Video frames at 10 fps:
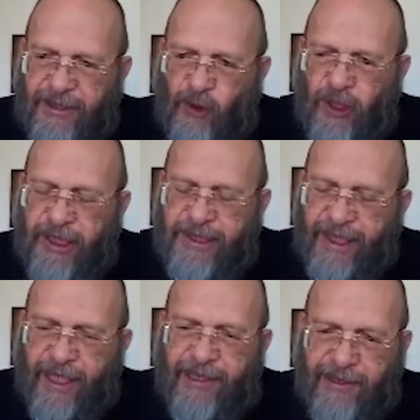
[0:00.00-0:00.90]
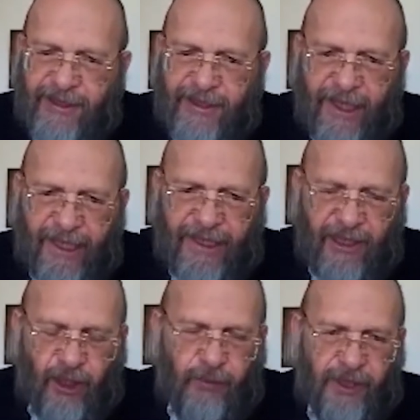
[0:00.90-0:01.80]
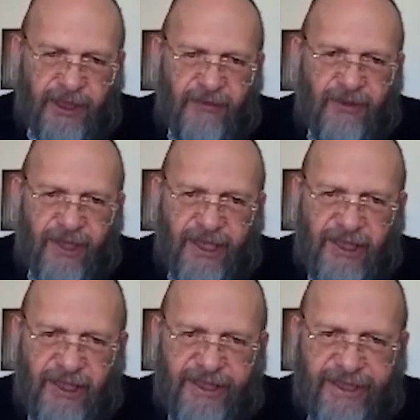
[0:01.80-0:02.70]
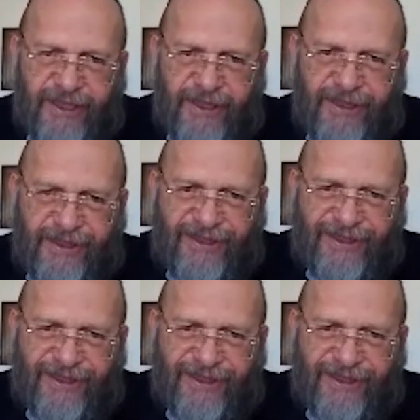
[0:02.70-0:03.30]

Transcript: to understand till the end, the complexification is still